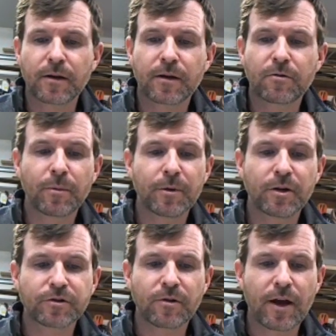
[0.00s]

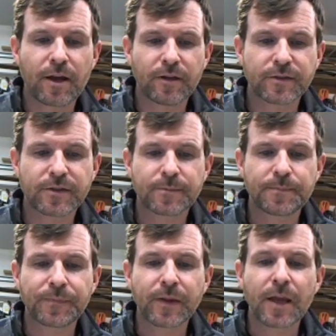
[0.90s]
criminal trials.
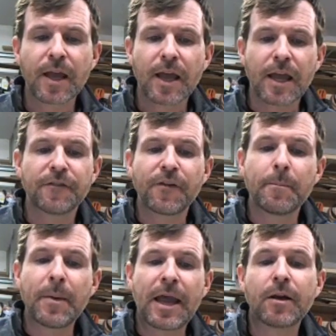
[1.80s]
If a
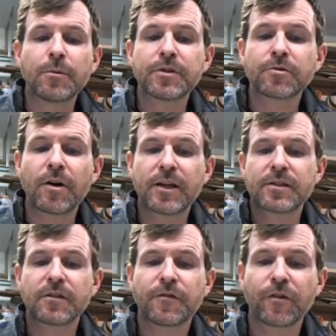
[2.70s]
man was
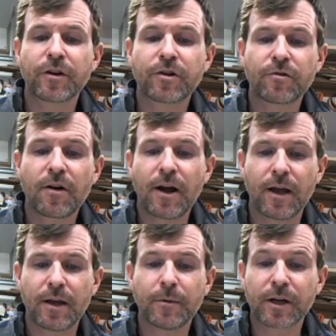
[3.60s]
arrested for a
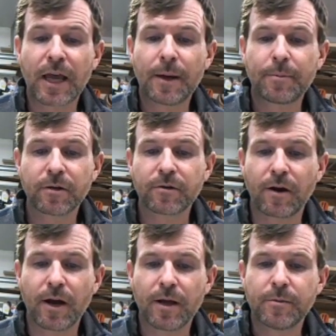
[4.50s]
crime, a capital
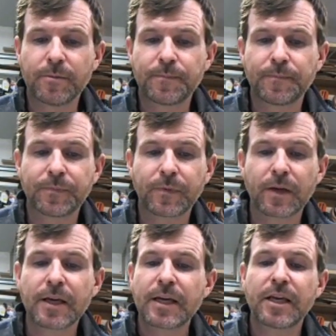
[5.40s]
crime,
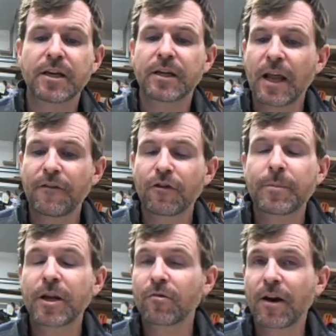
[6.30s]
he could never
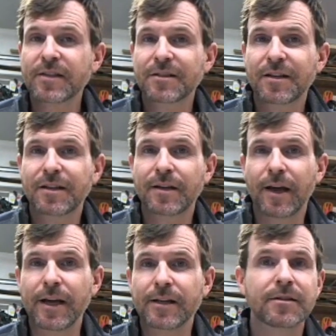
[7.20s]
be arrested at
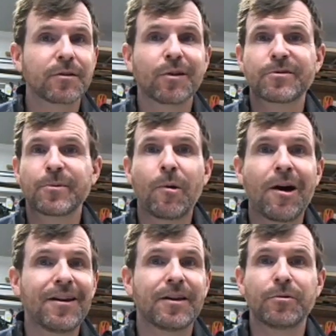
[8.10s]
night. Don't ask me
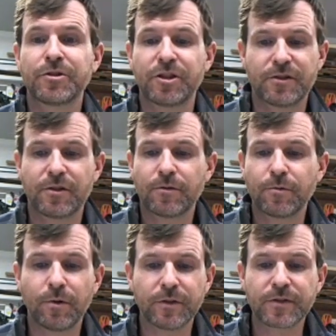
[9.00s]
why. It was just their
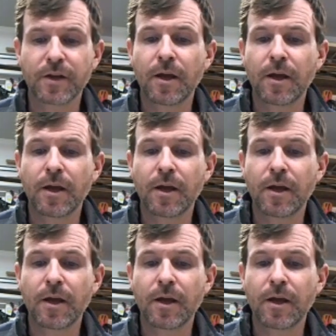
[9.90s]
rules.